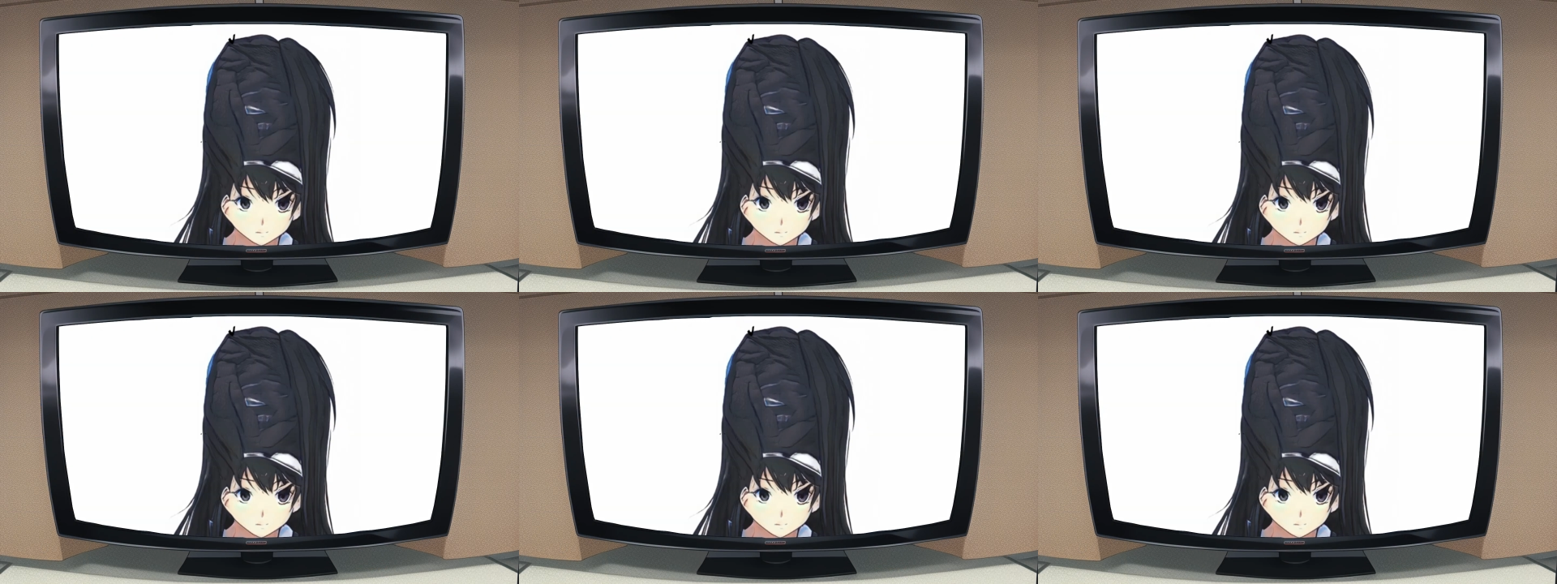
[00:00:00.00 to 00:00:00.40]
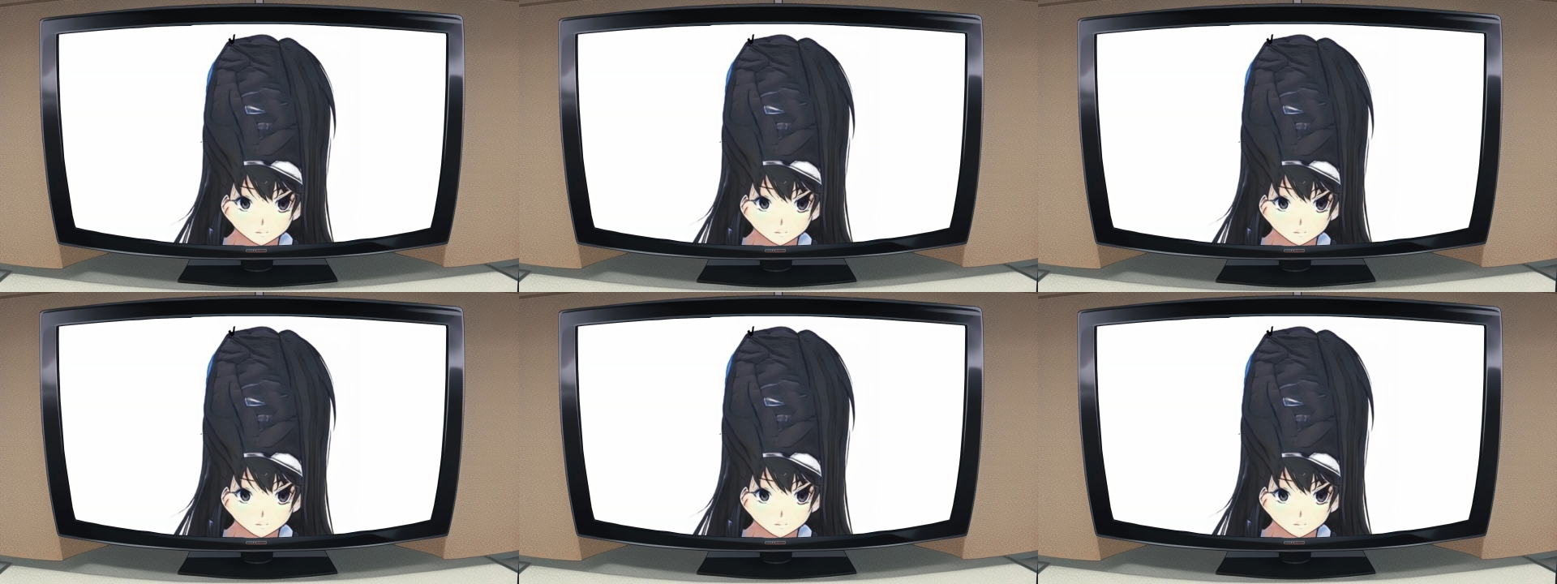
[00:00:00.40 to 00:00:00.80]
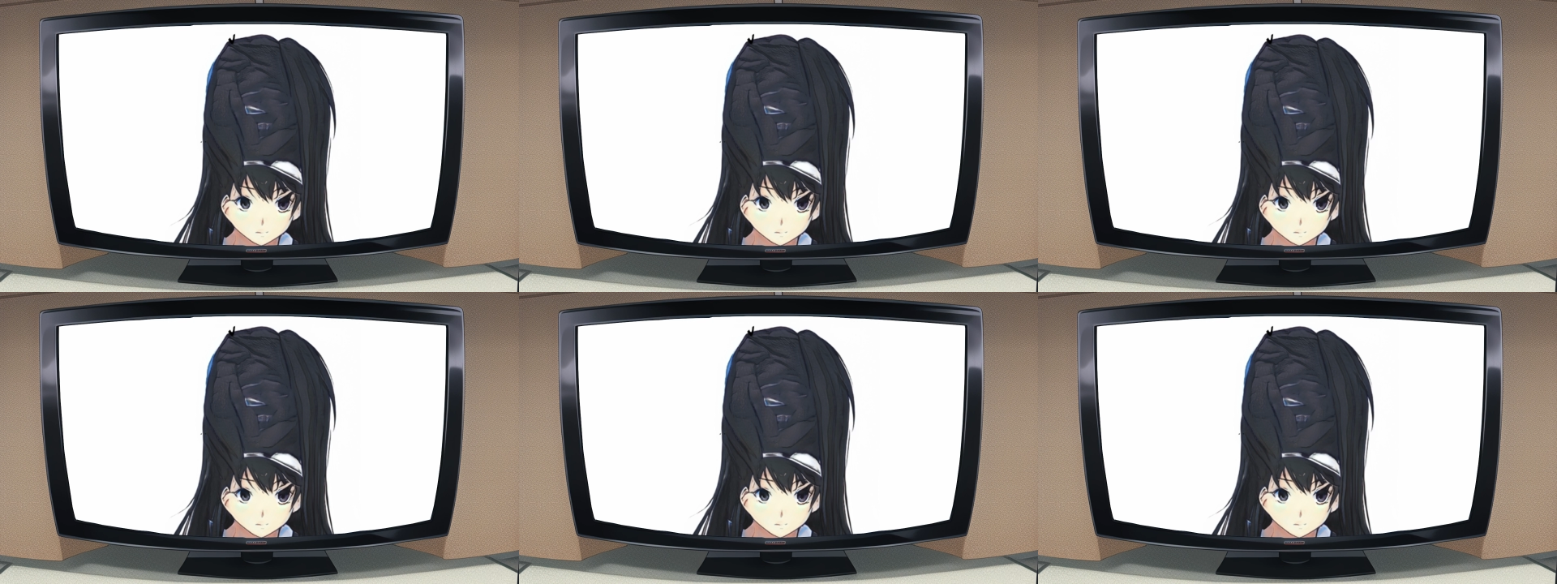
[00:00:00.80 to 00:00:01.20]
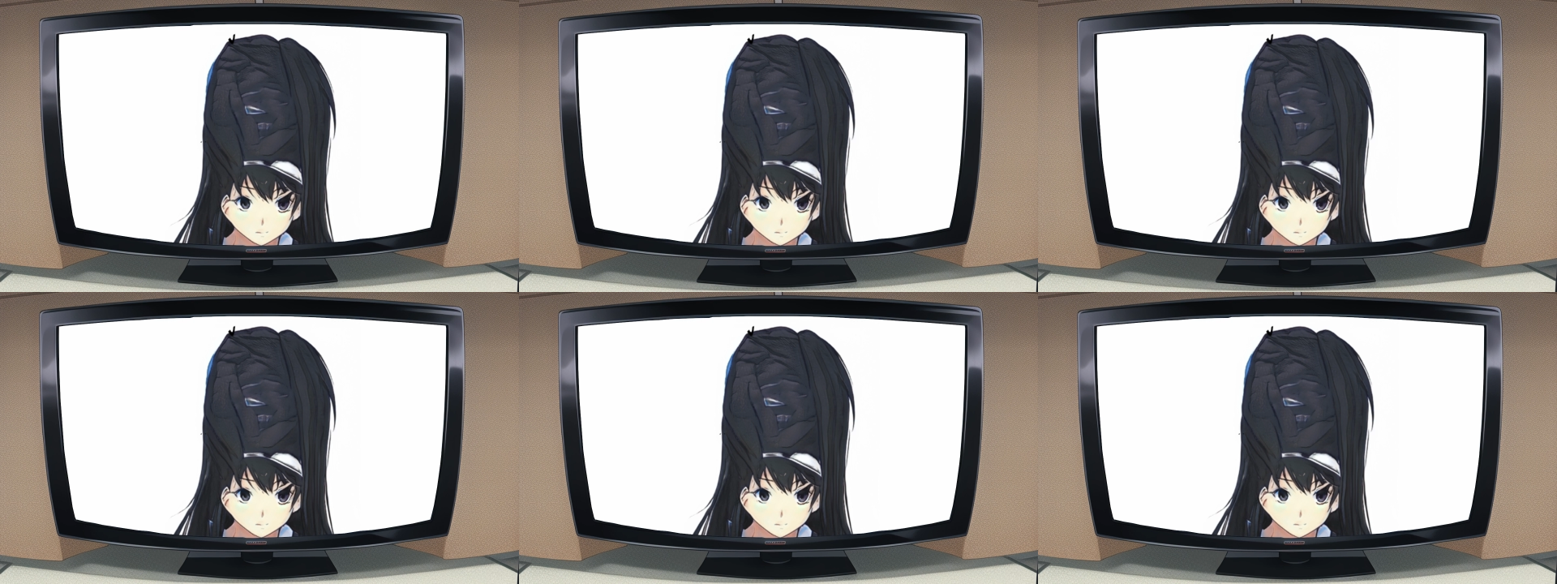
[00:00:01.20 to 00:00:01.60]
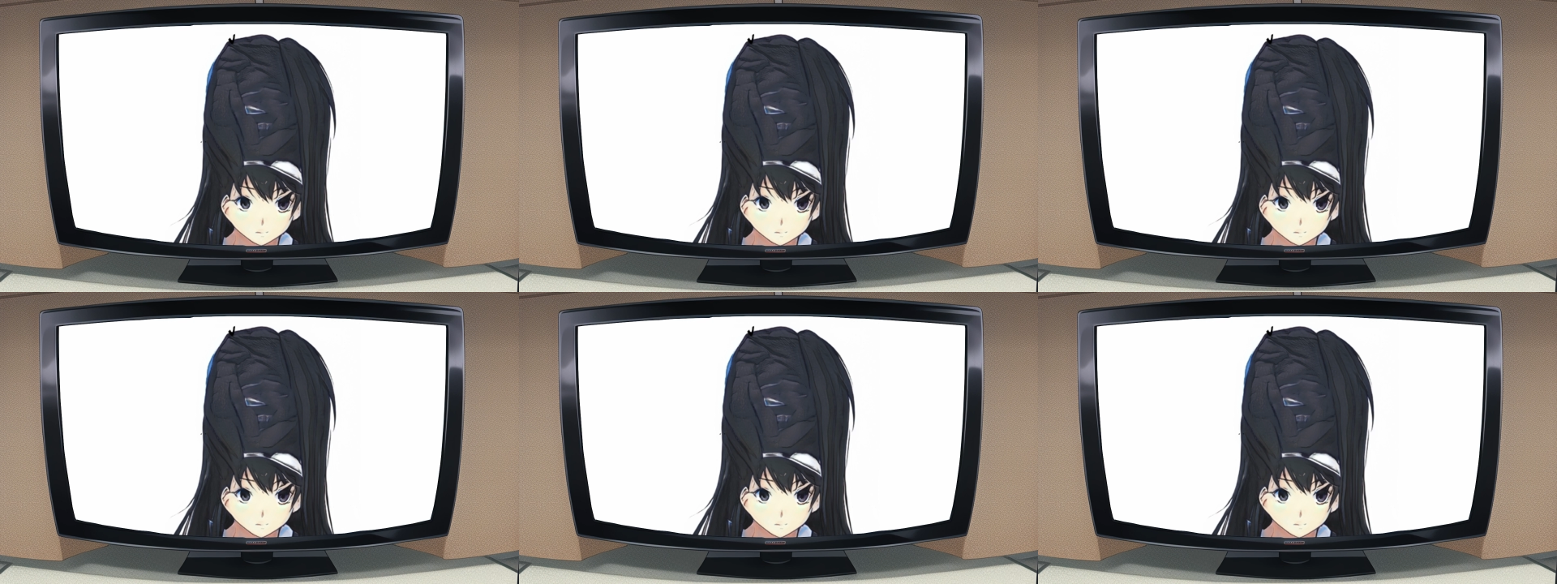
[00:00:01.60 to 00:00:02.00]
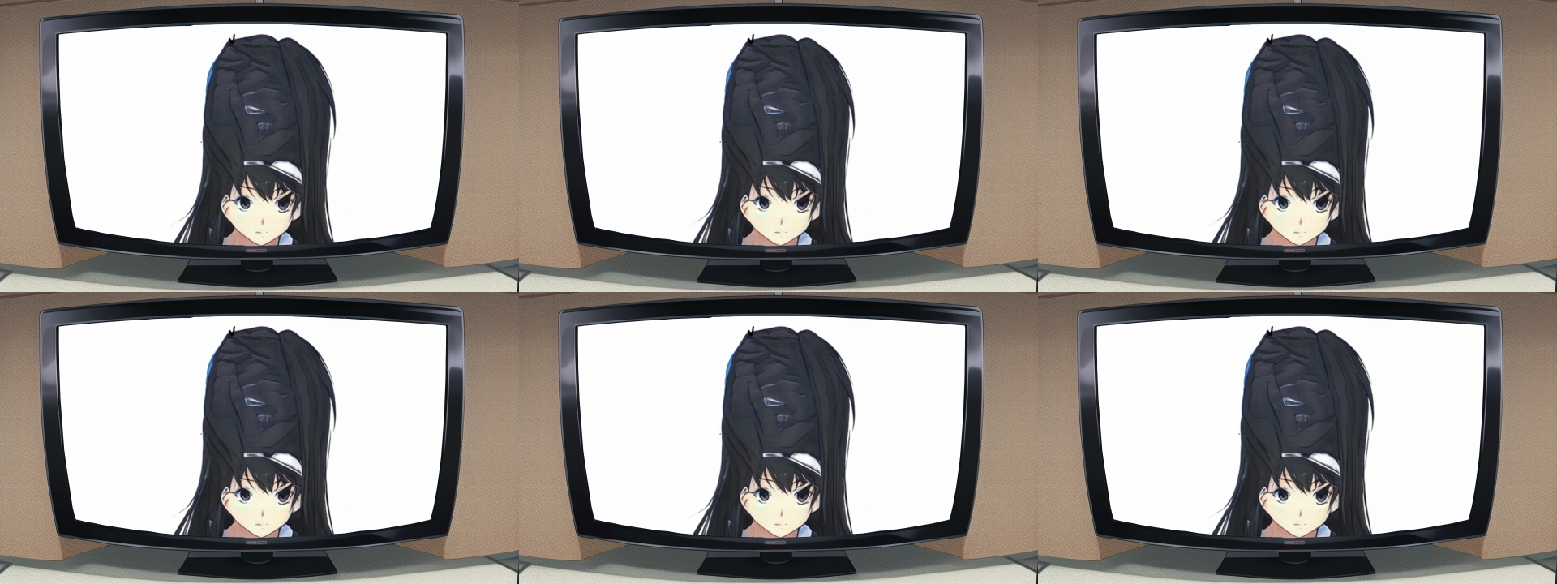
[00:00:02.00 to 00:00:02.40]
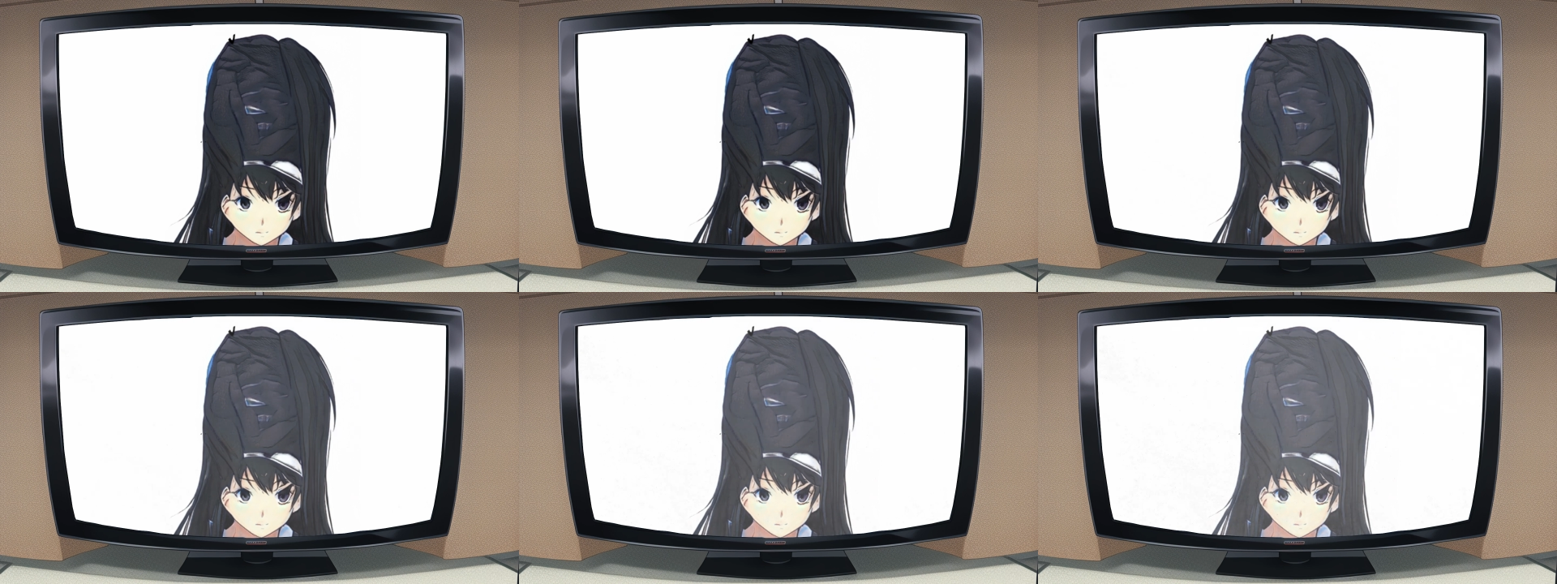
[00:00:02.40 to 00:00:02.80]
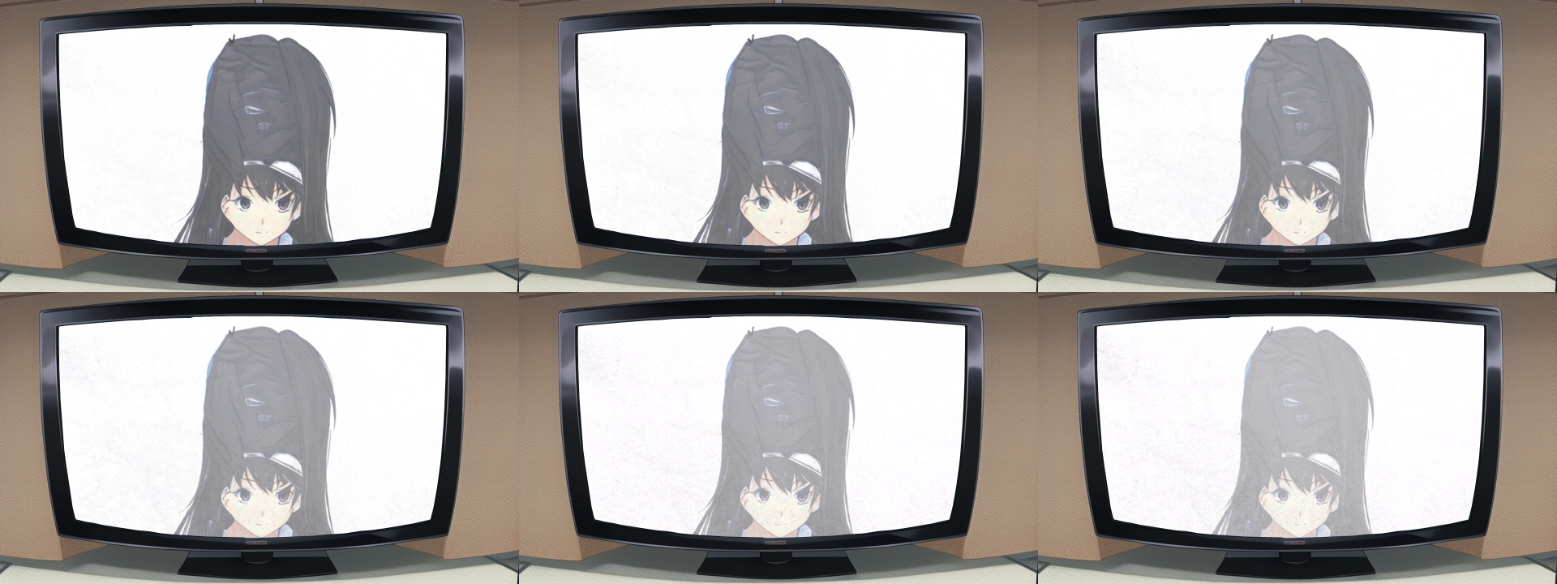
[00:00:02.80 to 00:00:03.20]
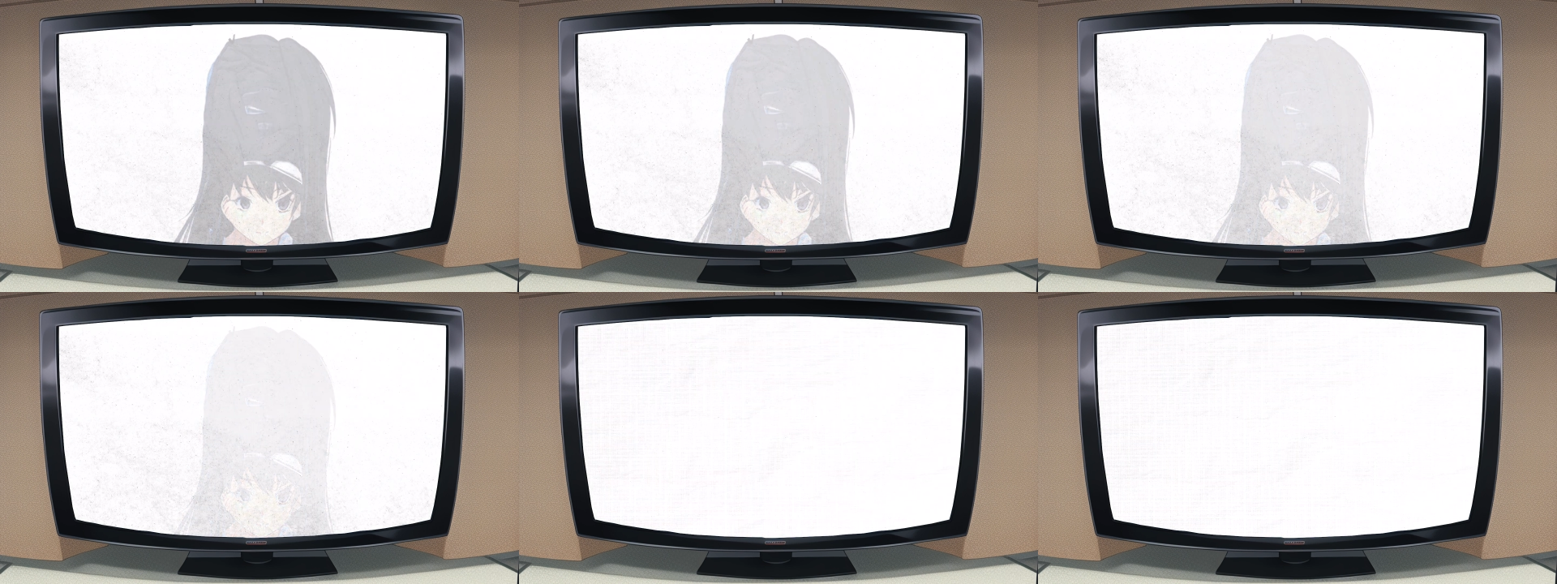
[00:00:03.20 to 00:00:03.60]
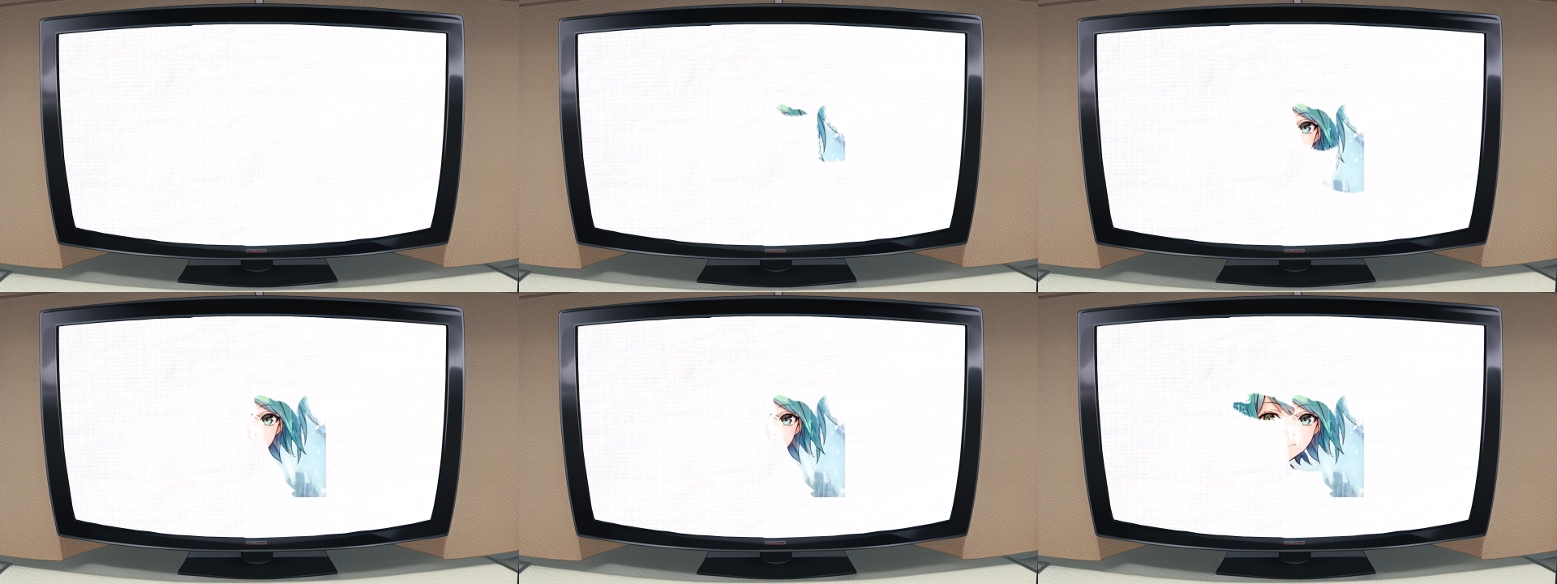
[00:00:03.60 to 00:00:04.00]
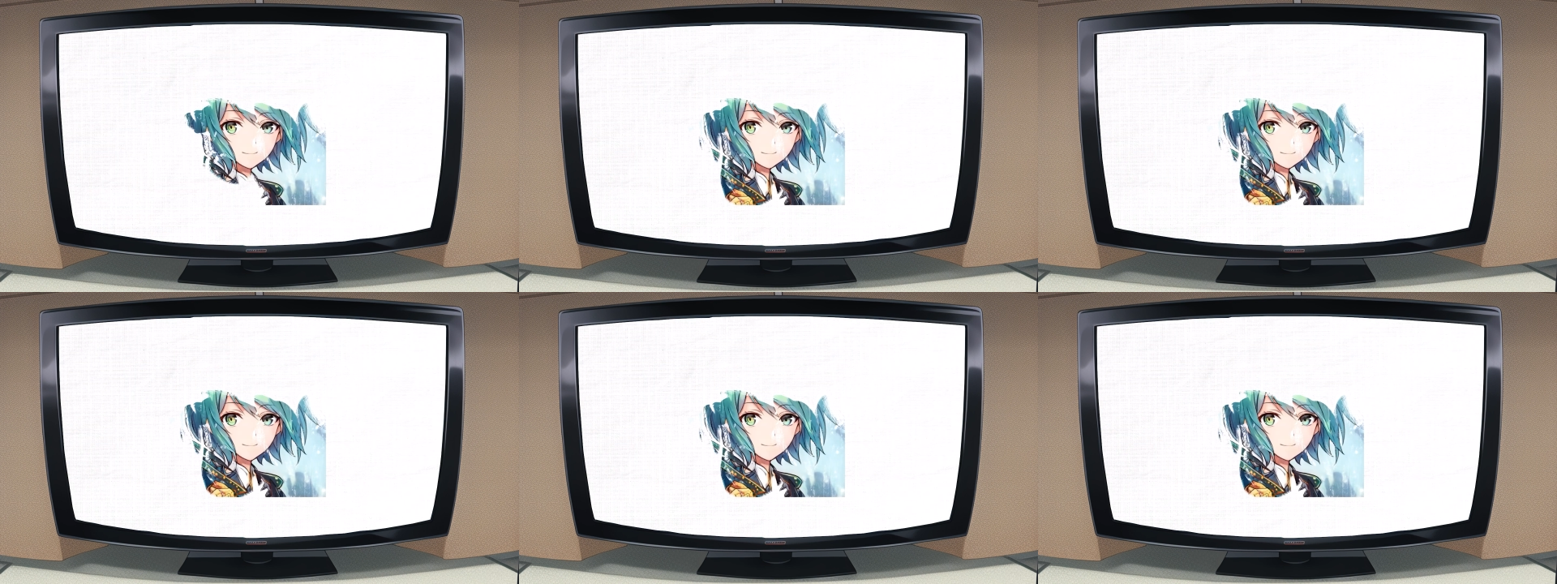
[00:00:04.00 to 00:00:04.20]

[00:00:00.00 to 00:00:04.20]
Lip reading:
[unreadable: no face in view]